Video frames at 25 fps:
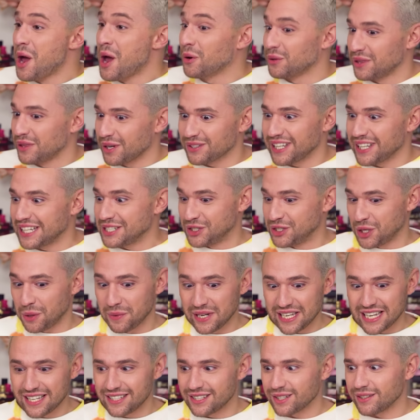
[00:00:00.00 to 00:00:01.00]
No, they're like
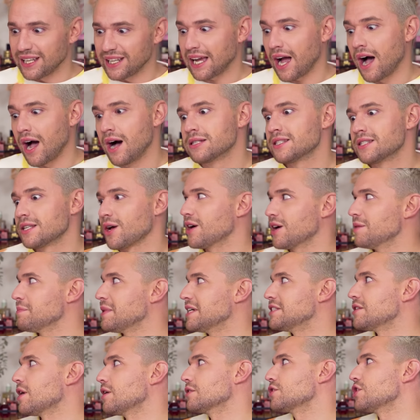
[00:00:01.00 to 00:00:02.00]
doing it and they're like, oh, sorry,
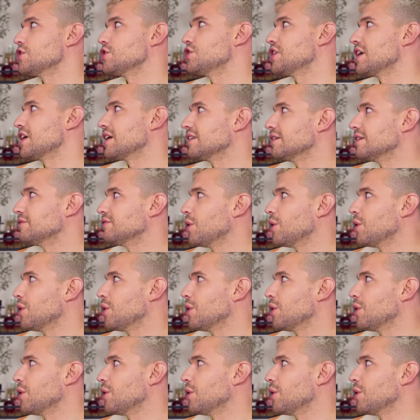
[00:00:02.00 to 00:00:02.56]
my dog just shit on the